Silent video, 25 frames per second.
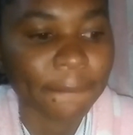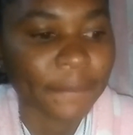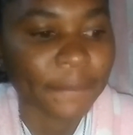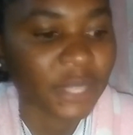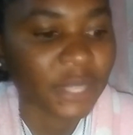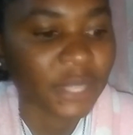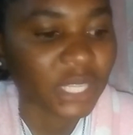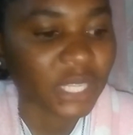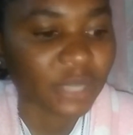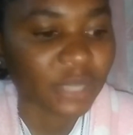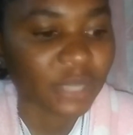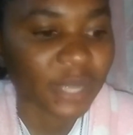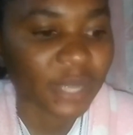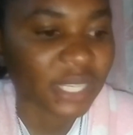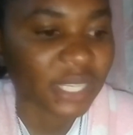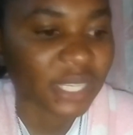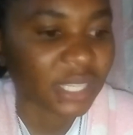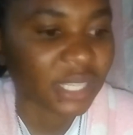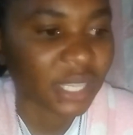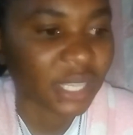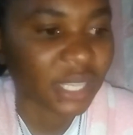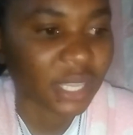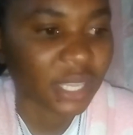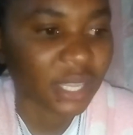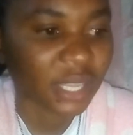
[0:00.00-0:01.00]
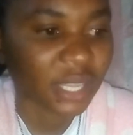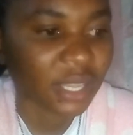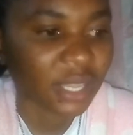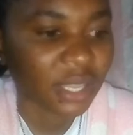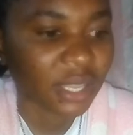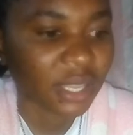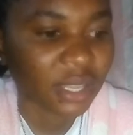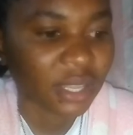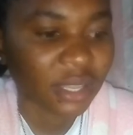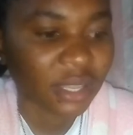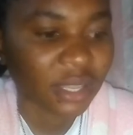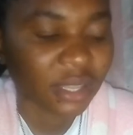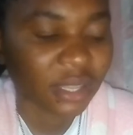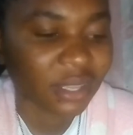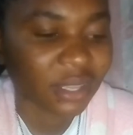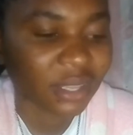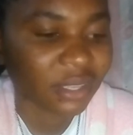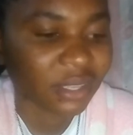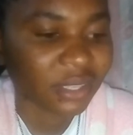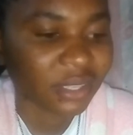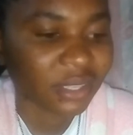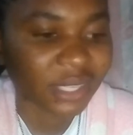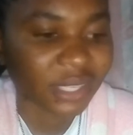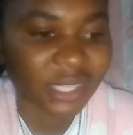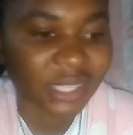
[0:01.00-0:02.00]
this was
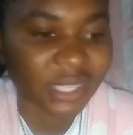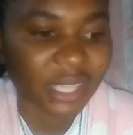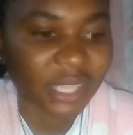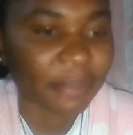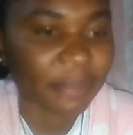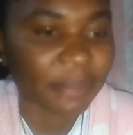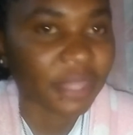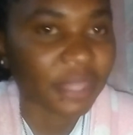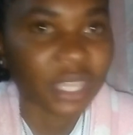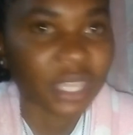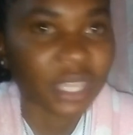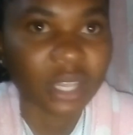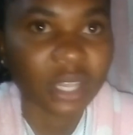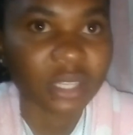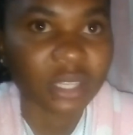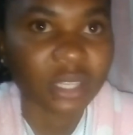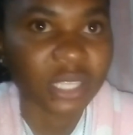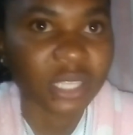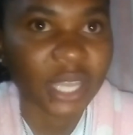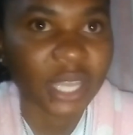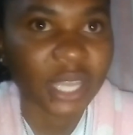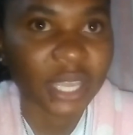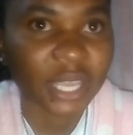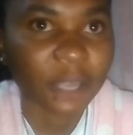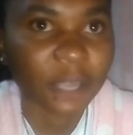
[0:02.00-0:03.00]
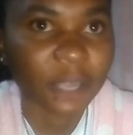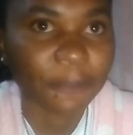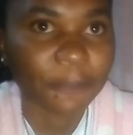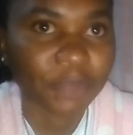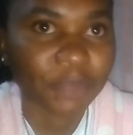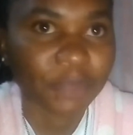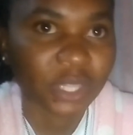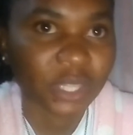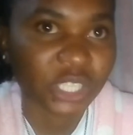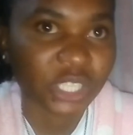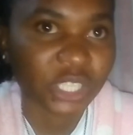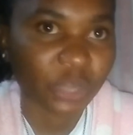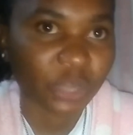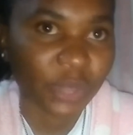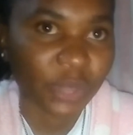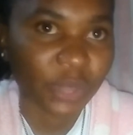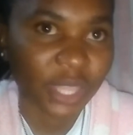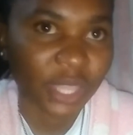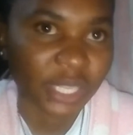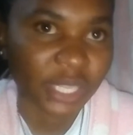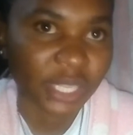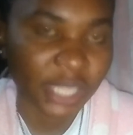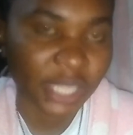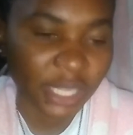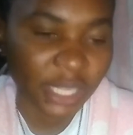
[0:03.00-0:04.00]
just something else, like, so
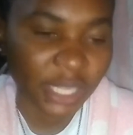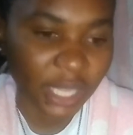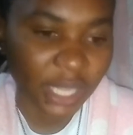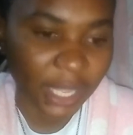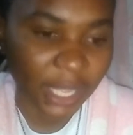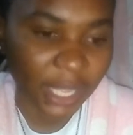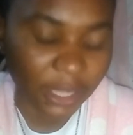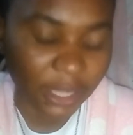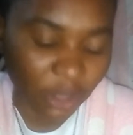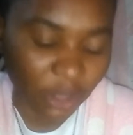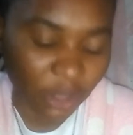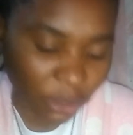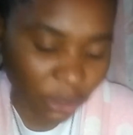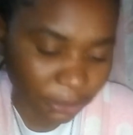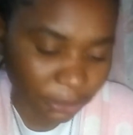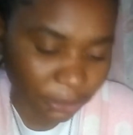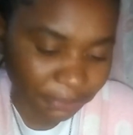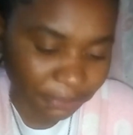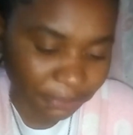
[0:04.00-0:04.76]
they said, like, no,